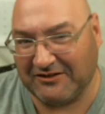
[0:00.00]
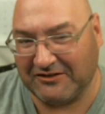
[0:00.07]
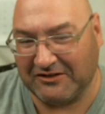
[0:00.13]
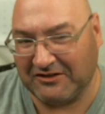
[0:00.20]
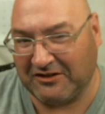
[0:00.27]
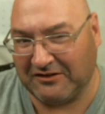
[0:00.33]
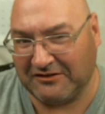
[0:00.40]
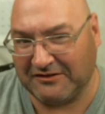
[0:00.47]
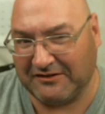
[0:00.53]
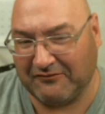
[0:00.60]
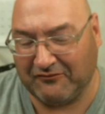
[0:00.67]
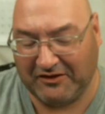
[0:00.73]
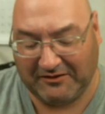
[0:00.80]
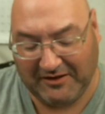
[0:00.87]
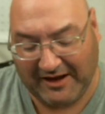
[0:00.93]
hundred dollars a
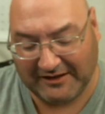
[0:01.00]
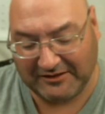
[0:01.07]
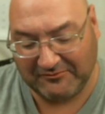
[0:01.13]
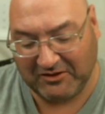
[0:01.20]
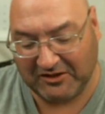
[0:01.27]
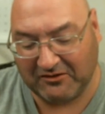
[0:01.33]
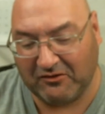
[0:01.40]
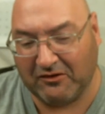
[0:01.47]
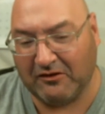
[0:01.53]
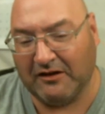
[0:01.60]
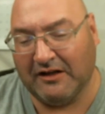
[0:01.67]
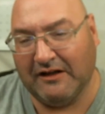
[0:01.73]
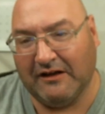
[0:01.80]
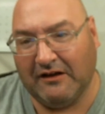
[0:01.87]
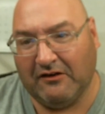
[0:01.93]
week actually my goal
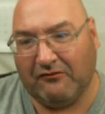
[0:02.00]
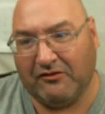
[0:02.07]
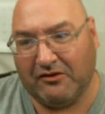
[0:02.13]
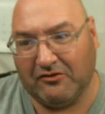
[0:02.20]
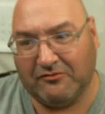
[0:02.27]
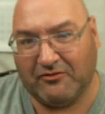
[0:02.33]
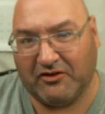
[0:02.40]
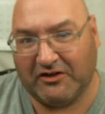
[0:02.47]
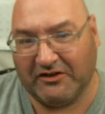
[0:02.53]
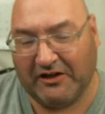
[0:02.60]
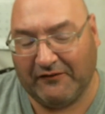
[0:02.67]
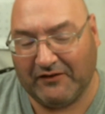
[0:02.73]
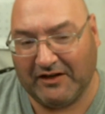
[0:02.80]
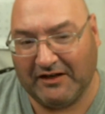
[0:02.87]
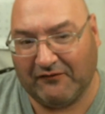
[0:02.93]
with uber and
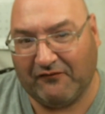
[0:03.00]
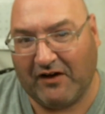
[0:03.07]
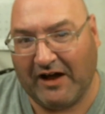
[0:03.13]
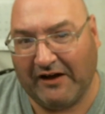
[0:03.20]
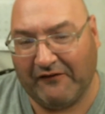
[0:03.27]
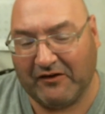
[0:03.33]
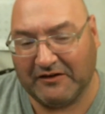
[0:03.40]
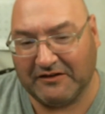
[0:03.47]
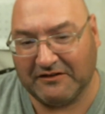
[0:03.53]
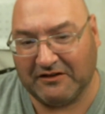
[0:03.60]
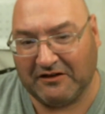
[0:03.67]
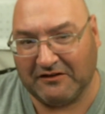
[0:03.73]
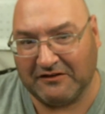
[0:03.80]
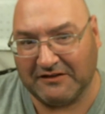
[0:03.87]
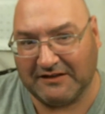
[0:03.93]
lyft is five hundred
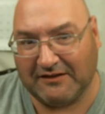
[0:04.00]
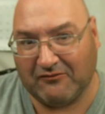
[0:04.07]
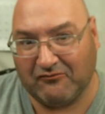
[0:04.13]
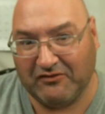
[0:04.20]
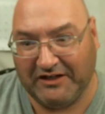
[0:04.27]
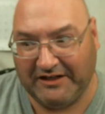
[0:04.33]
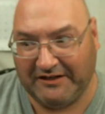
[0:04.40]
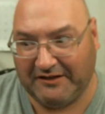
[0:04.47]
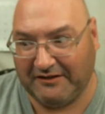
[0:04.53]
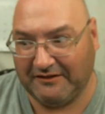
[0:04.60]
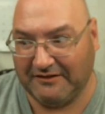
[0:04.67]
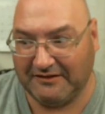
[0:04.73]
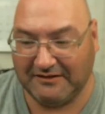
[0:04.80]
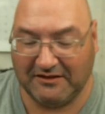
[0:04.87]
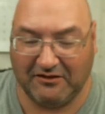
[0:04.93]
dollars a week
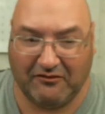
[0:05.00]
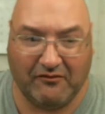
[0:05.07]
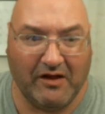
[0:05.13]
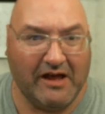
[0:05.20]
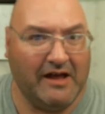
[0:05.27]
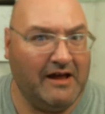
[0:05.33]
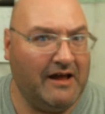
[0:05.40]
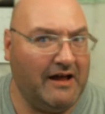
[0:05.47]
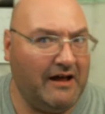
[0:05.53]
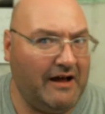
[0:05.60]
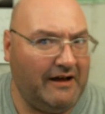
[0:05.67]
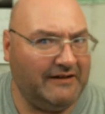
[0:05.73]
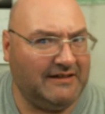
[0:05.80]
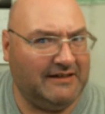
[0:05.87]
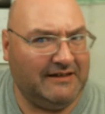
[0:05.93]
so
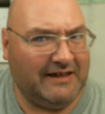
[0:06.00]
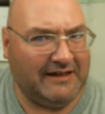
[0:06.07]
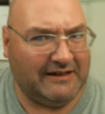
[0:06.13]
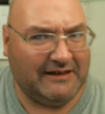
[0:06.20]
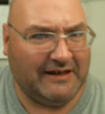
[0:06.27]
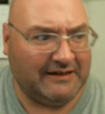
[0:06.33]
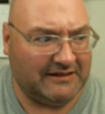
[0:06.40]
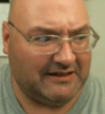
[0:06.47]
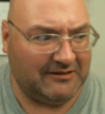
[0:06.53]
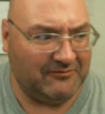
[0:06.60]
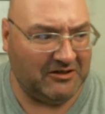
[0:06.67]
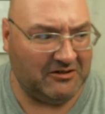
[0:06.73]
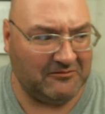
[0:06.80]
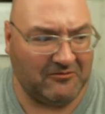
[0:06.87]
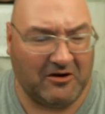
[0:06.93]
i said that that's going to
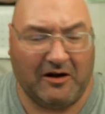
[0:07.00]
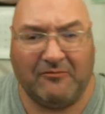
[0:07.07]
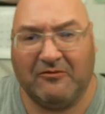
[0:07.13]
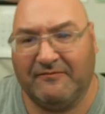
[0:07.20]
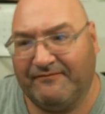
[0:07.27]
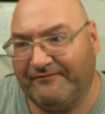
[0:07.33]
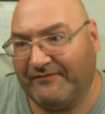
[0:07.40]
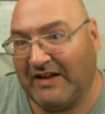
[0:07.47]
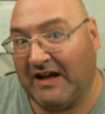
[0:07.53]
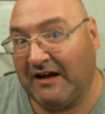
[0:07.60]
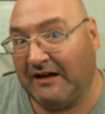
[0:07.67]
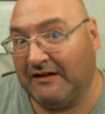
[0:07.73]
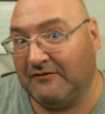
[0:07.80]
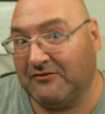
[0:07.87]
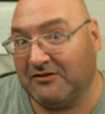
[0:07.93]
be no problem
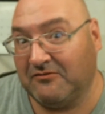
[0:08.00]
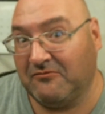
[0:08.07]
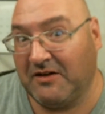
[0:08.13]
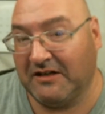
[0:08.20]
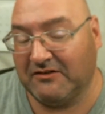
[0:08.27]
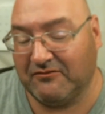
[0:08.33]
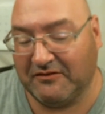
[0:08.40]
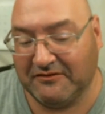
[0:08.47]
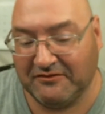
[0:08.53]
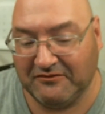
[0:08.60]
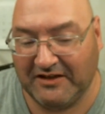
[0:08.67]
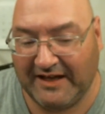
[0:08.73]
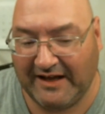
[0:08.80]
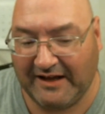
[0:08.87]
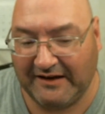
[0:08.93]
uh, so might as well do
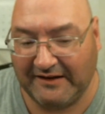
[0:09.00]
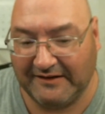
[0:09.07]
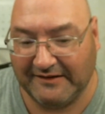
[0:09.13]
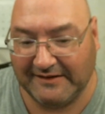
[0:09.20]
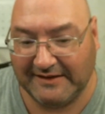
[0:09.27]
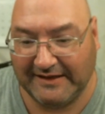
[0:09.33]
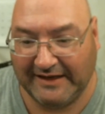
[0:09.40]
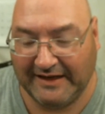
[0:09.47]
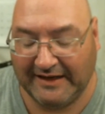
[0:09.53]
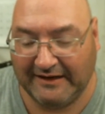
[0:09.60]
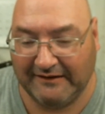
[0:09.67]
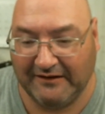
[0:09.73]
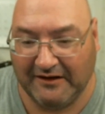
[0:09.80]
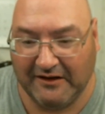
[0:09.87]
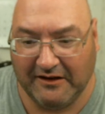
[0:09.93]
that and